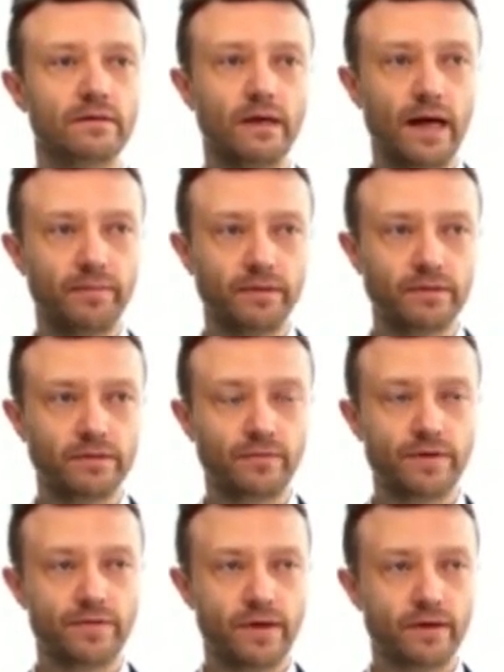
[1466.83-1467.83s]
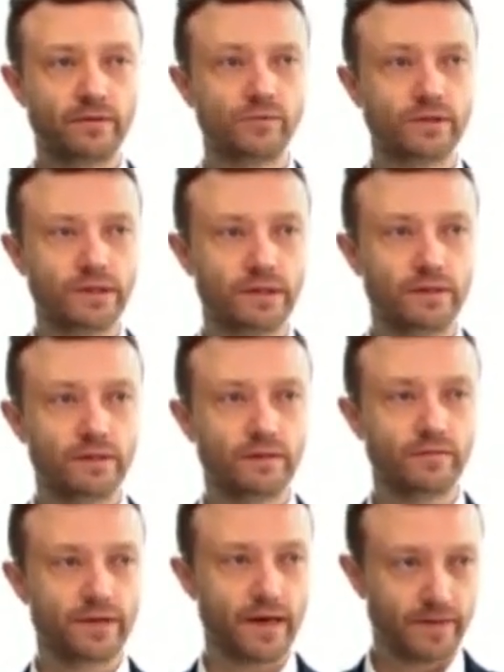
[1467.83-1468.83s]
happens with the treaty
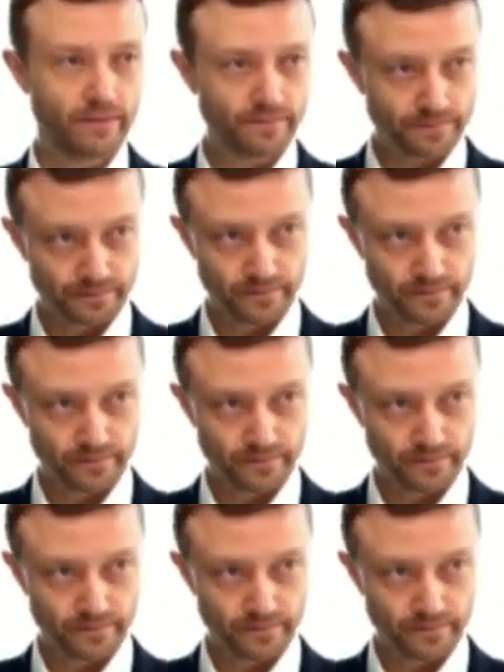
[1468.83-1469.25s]
with Oman.